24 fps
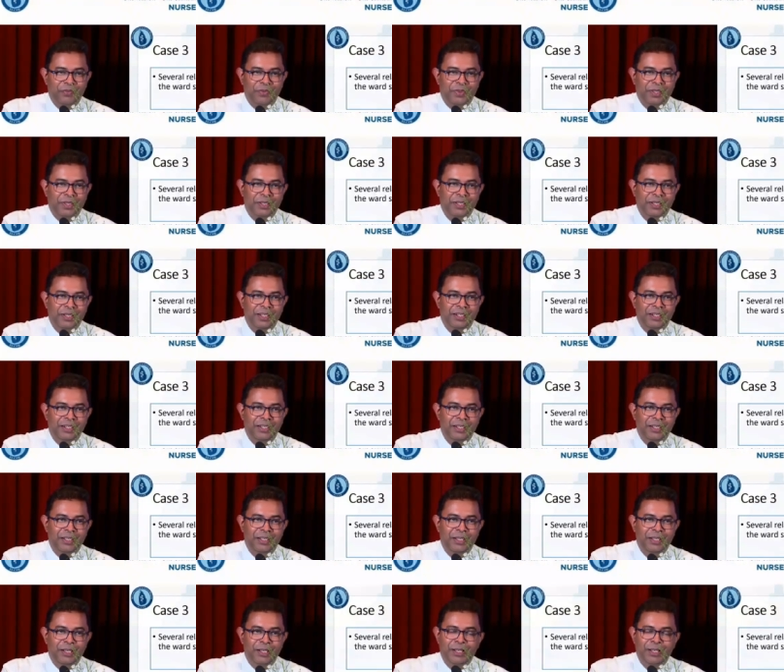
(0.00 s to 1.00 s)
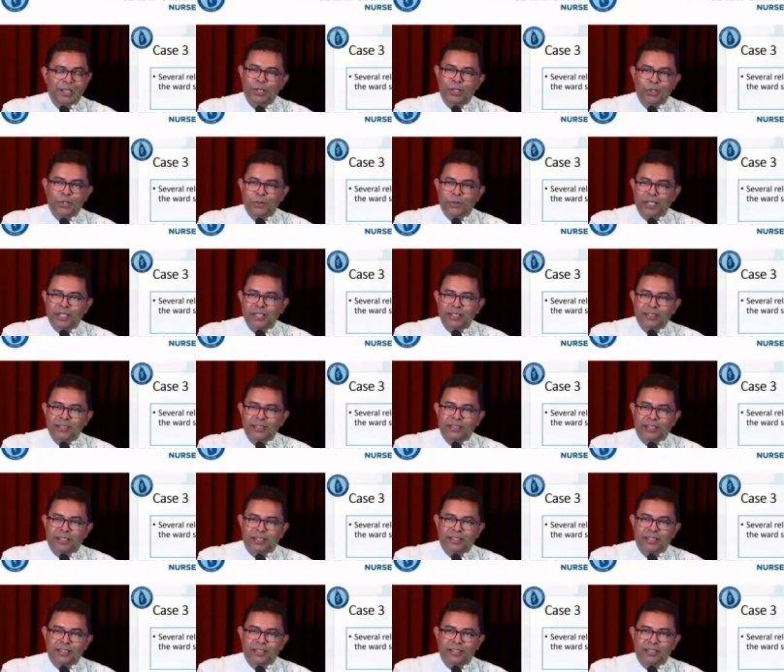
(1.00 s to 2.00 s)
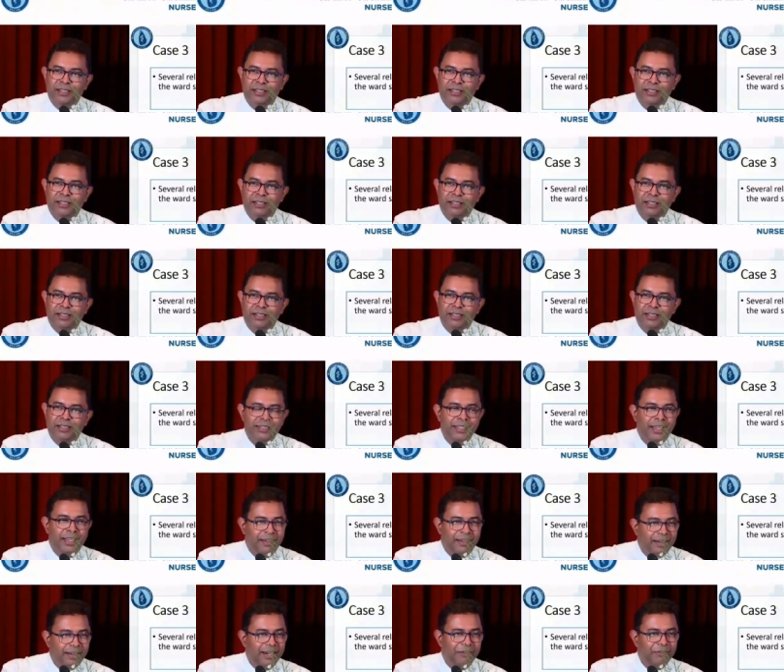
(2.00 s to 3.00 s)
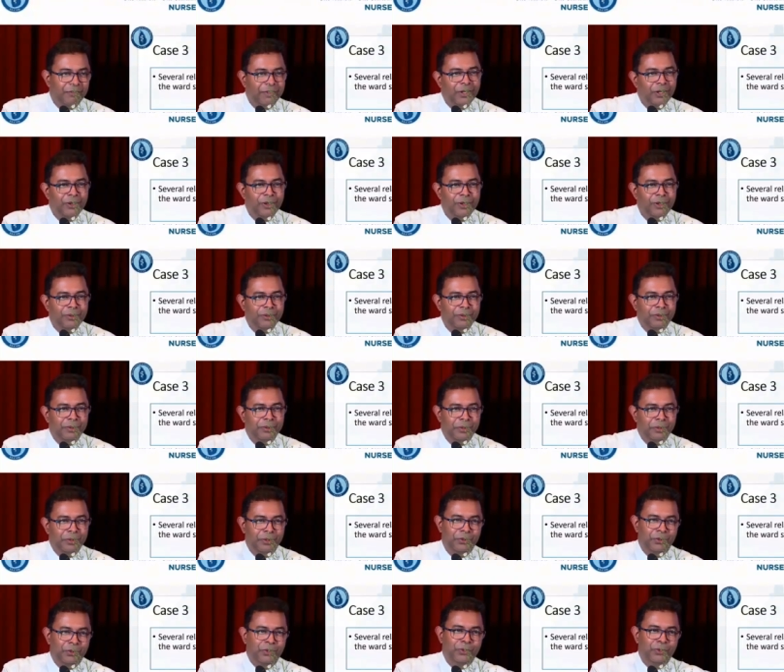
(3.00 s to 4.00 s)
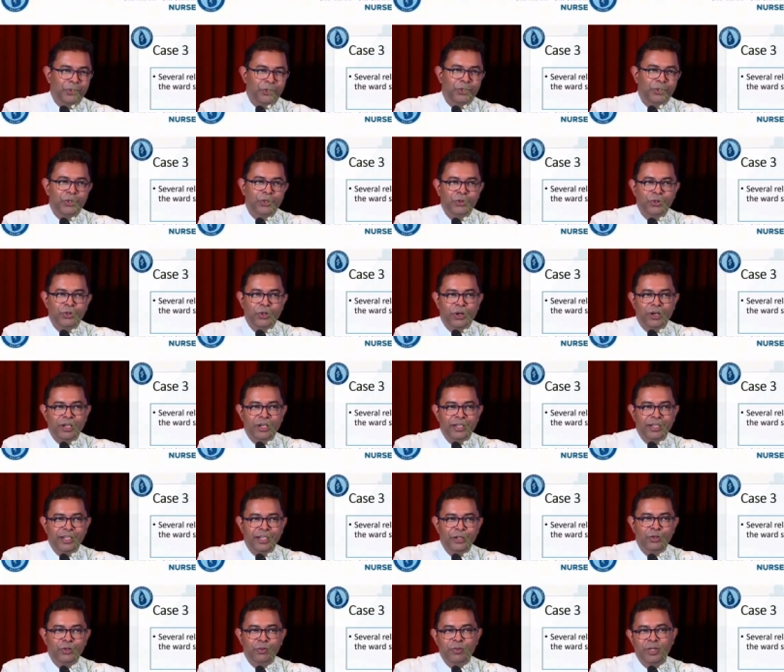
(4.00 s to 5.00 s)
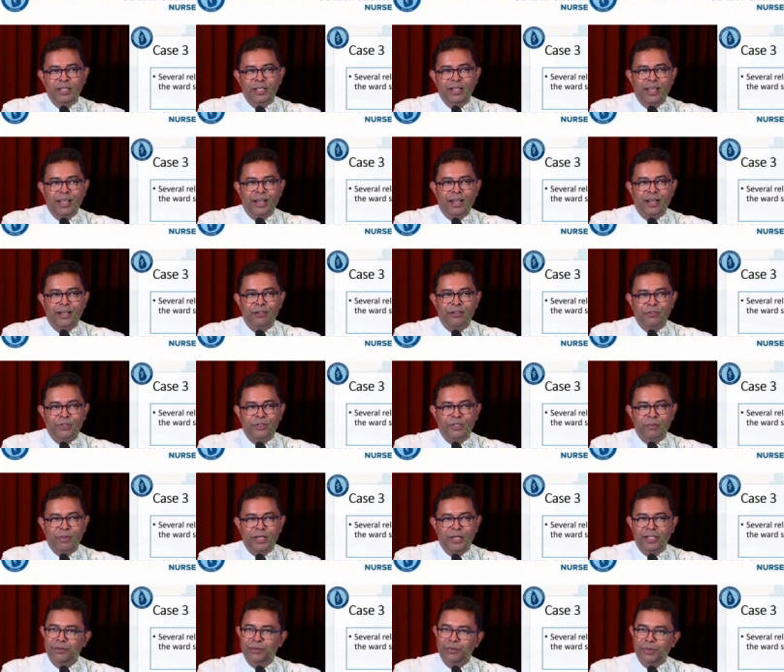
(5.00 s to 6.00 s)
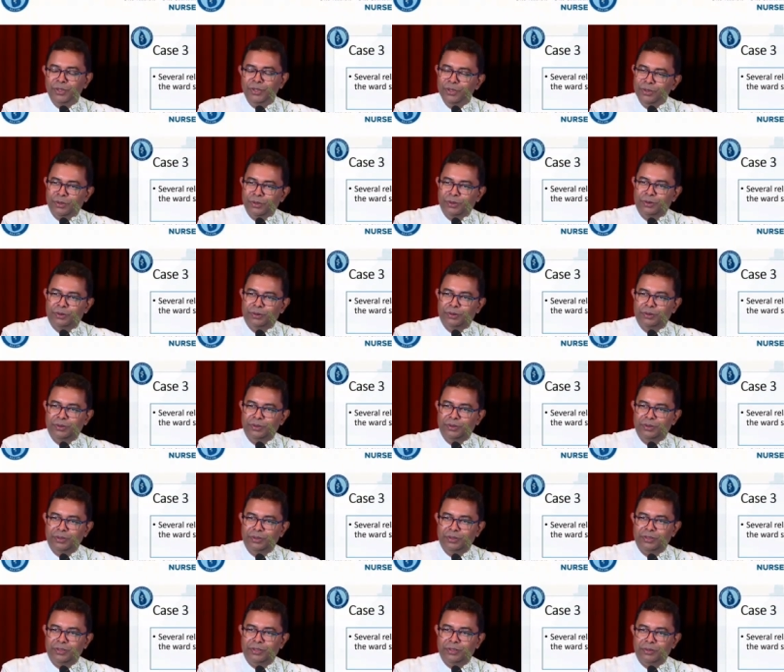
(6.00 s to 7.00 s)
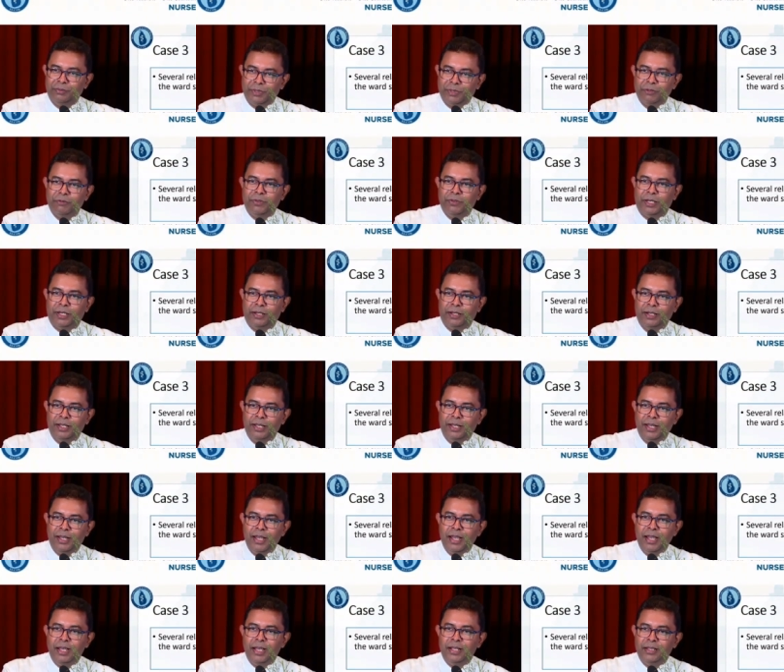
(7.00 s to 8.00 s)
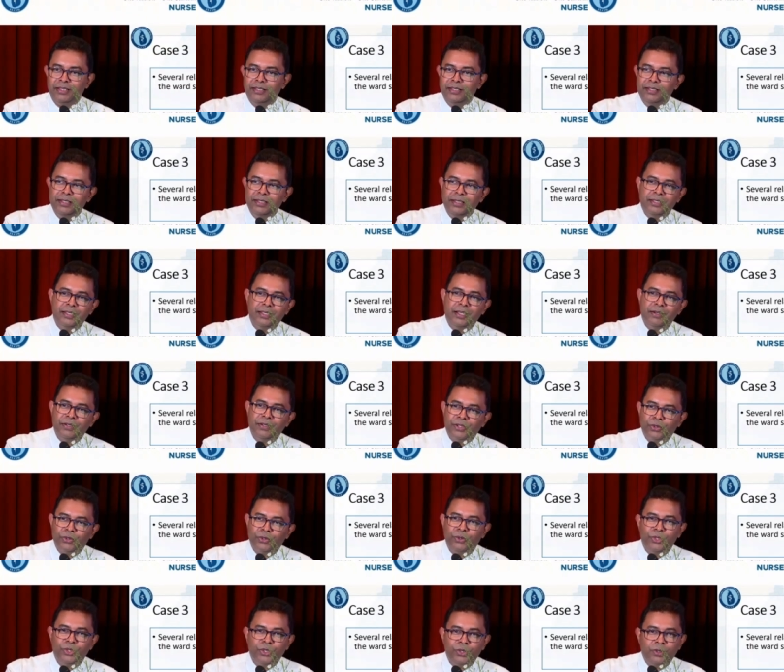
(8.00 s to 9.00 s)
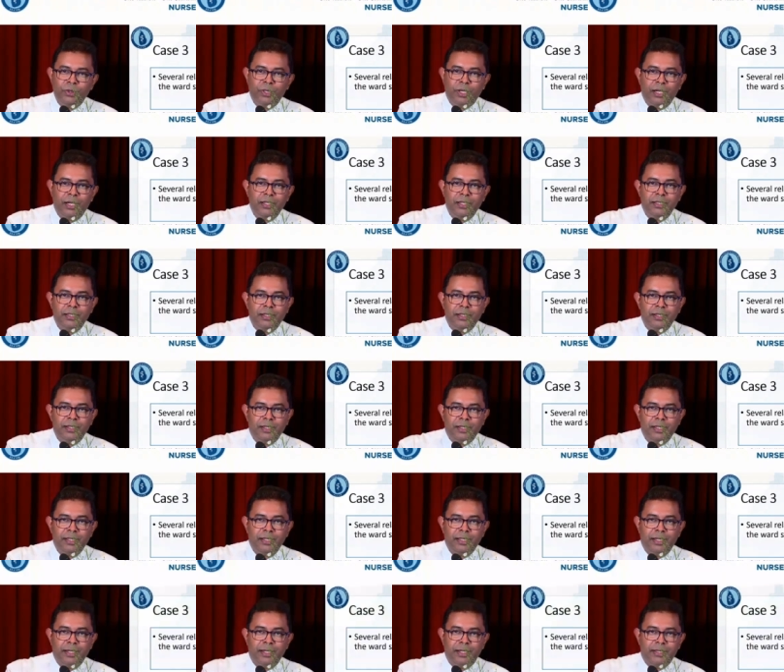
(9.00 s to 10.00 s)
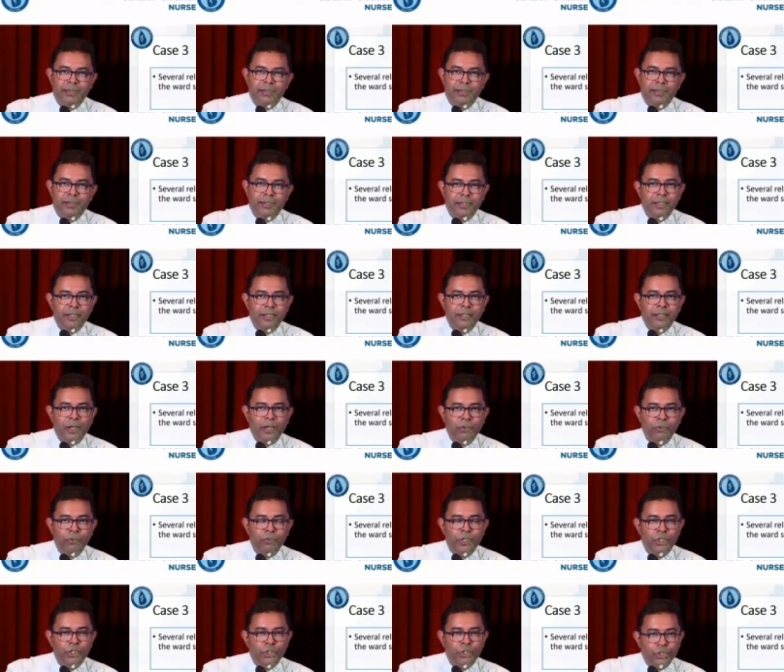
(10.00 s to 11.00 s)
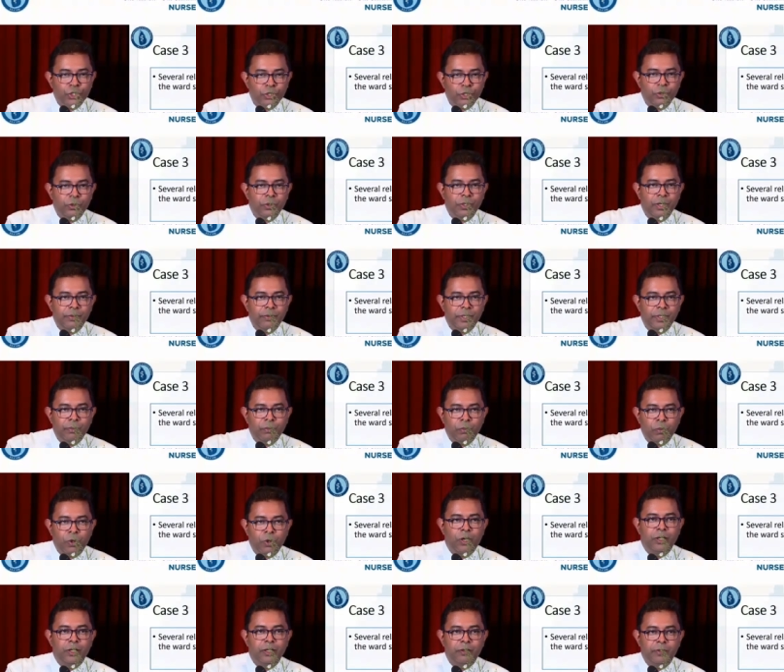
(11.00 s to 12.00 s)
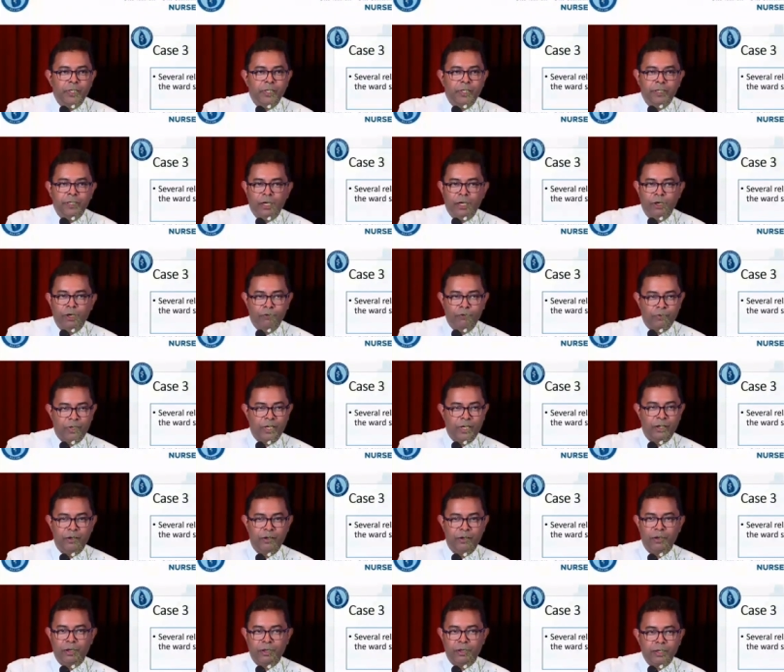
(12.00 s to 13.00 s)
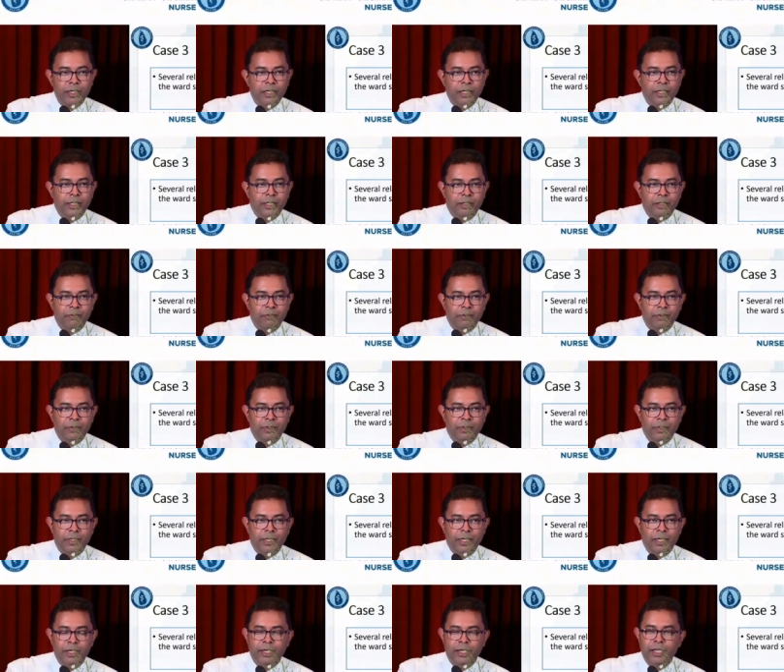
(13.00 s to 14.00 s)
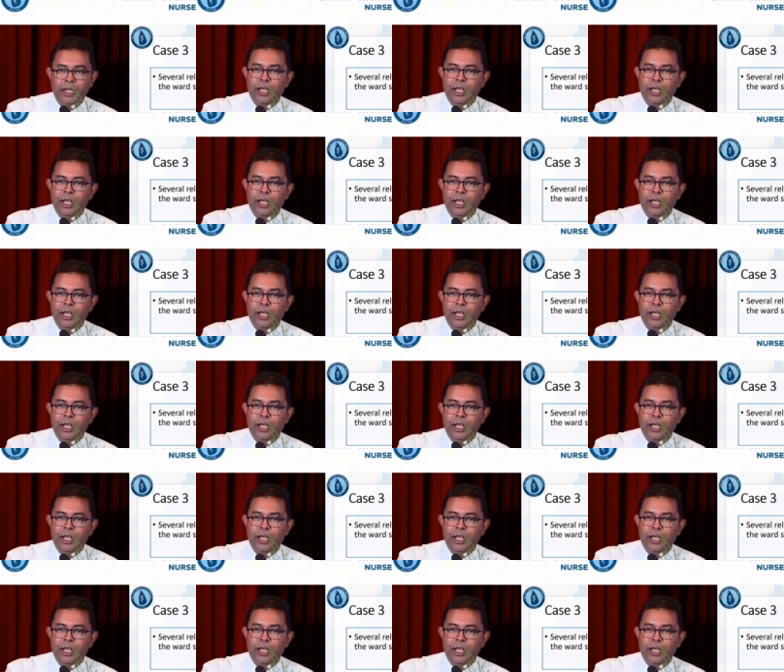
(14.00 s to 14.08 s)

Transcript: Okay? So what is this? Is that right? We all know, do you all need to be there for the management? No. But what? This is our socio-cultural context. This is how we show our bond with our friend or relative, right?